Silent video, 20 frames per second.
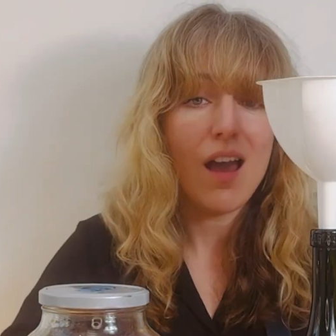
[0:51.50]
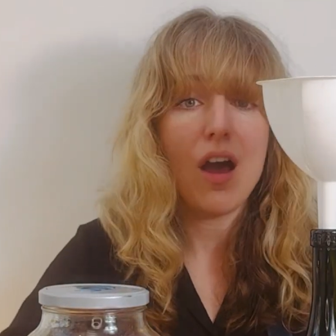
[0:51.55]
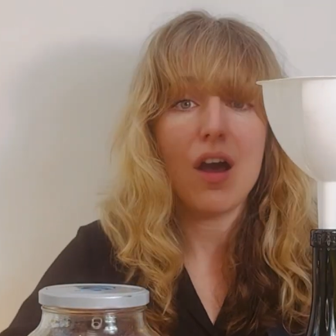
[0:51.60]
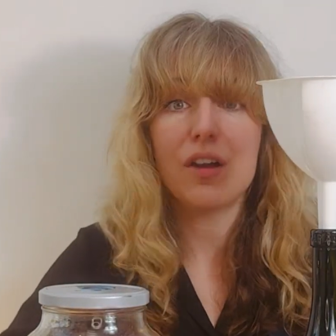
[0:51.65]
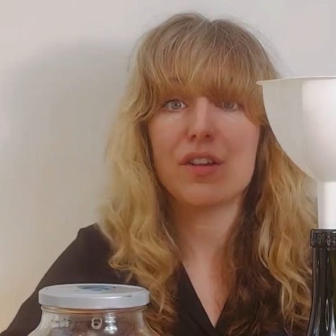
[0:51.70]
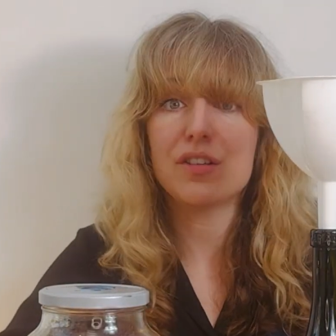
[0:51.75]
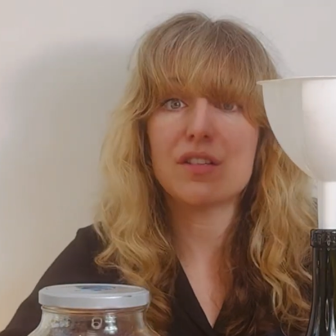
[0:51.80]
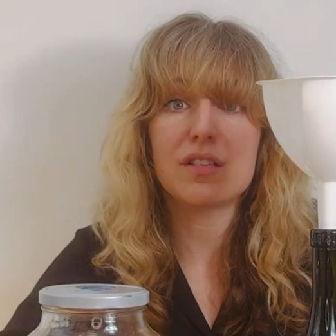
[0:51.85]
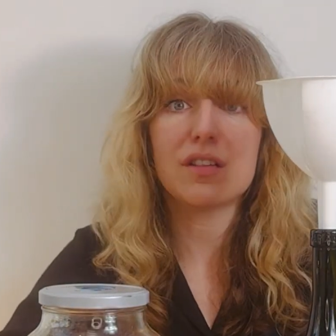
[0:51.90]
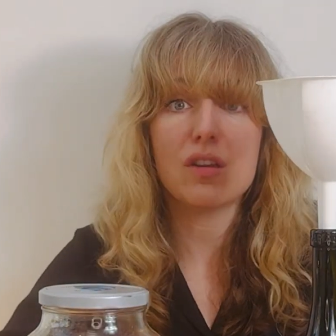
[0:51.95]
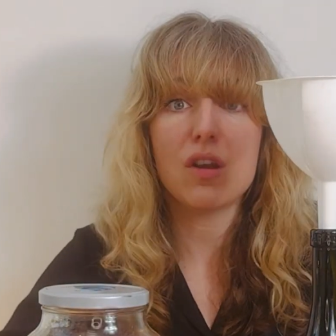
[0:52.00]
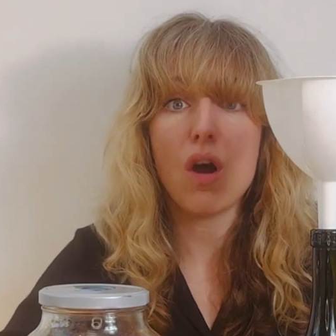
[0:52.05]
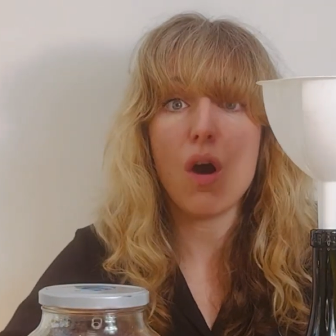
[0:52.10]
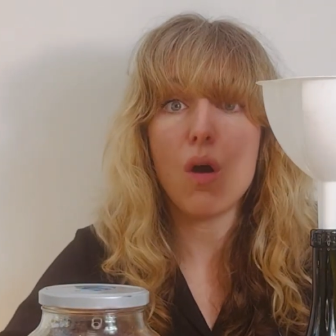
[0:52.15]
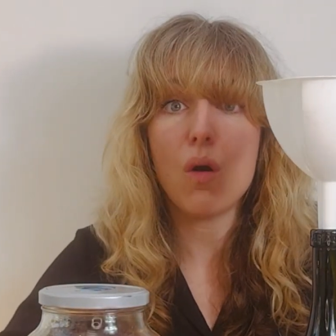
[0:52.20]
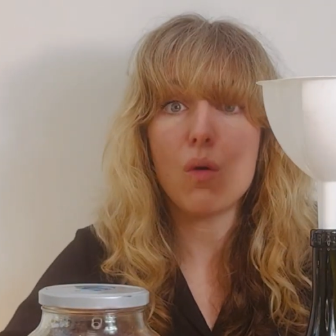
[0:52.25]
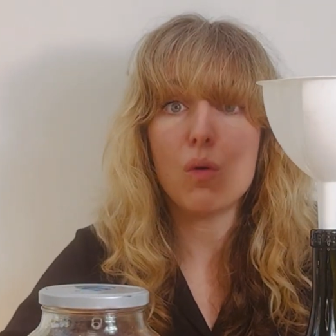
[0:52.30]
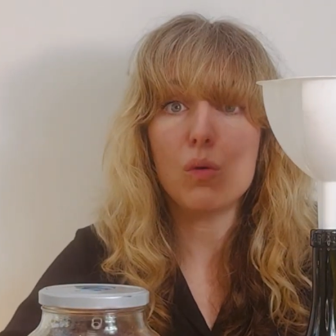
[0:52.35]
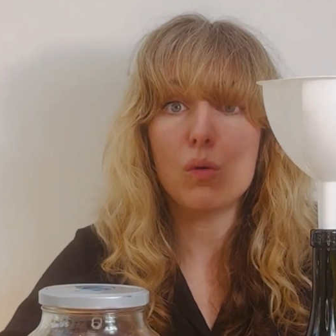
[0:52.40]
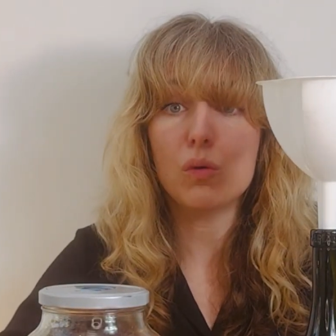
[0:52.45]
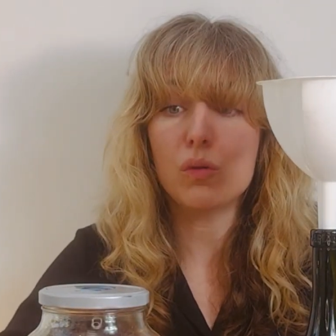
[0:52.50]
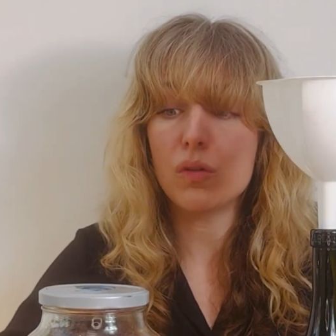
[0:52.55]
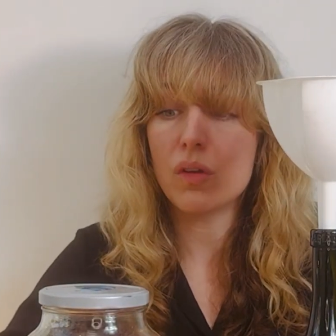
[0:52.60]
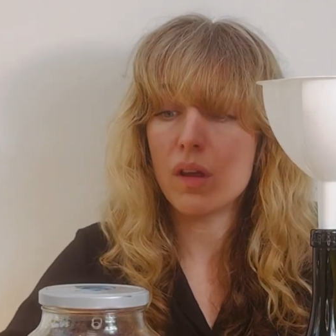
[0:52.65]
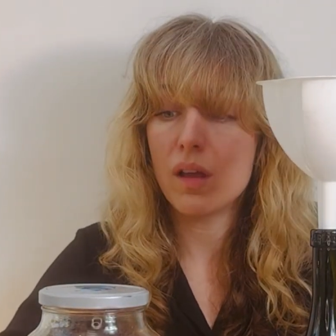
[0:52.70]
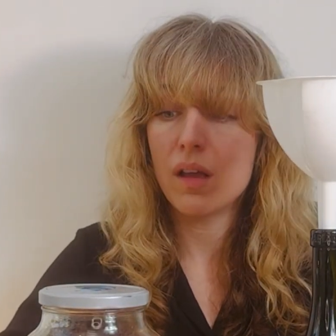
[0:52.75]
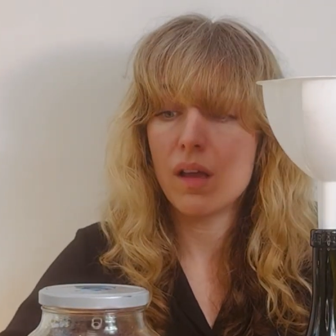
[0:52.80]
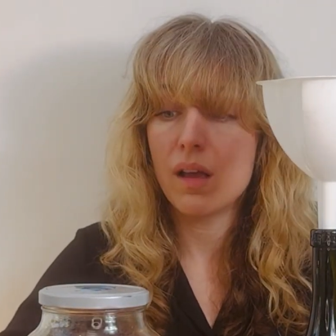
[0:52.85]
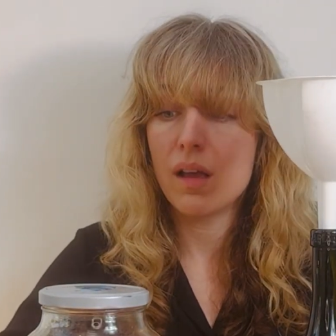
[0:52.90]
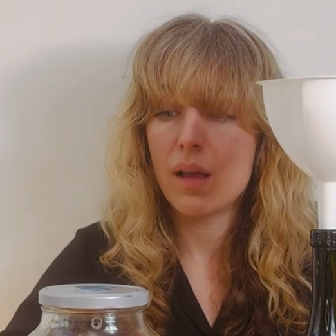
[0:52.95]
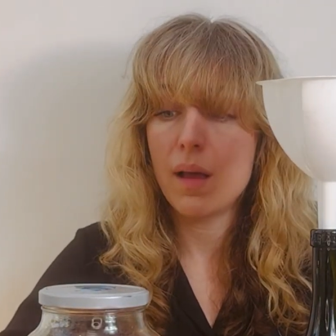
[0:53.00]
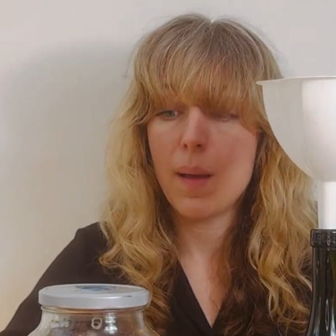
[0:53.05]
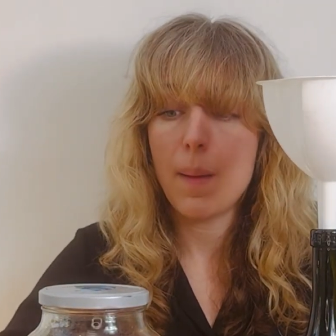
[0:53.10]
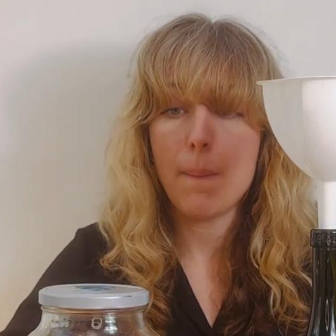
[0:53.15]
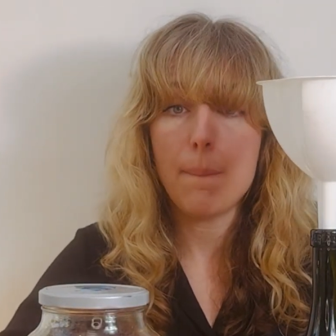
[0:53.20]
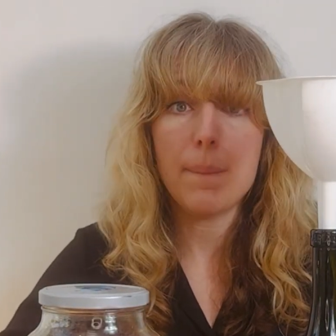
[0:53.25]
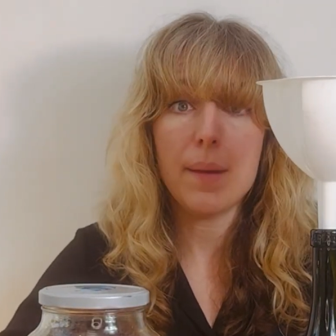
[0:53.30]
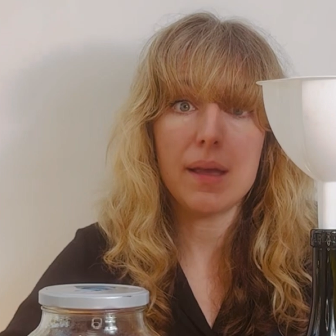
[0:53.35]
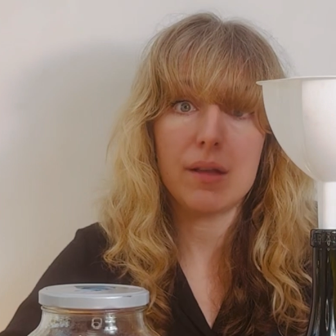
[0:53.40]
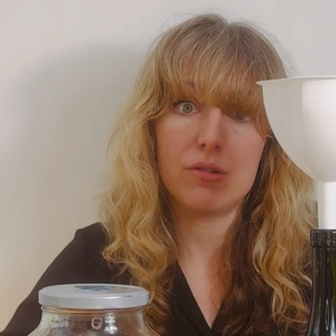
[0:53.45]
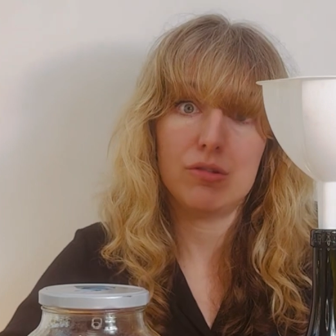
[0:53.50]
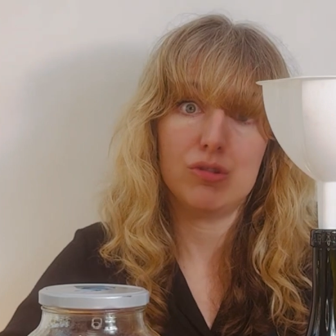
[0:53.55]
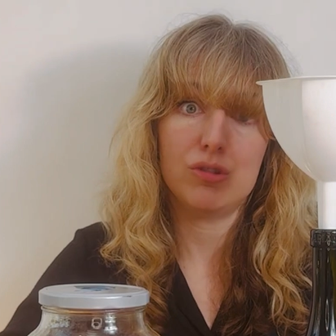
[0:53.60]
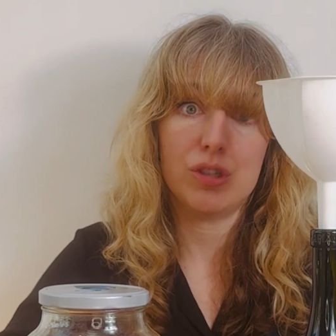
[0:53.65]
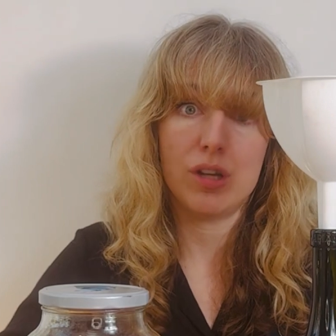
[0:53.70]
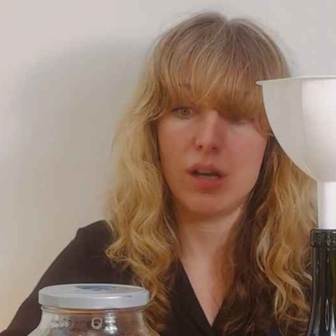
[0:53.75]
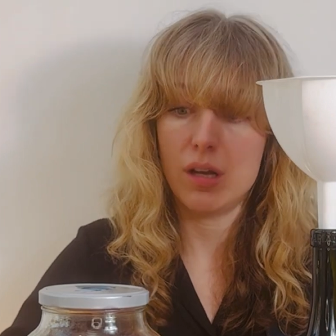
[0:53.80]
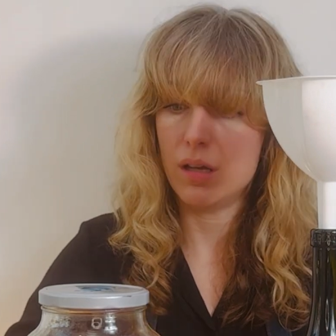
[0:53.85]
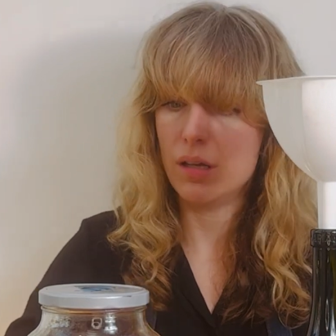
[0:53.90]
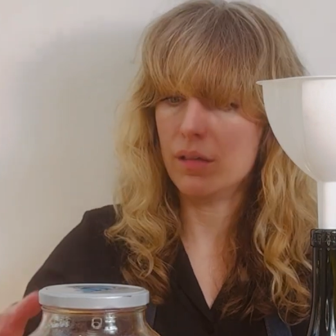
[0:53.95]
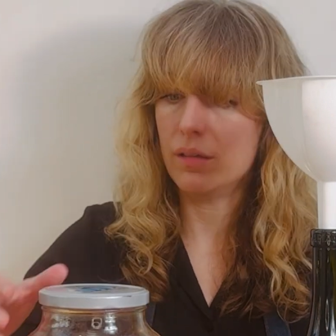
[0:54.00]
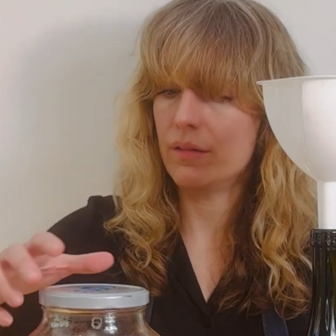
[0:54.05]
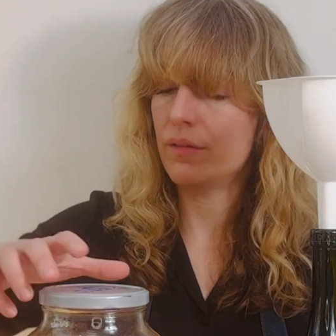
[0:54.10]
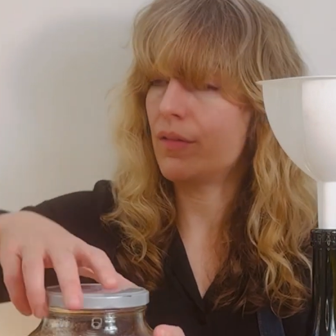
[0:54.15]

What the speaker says: just an old pickle jar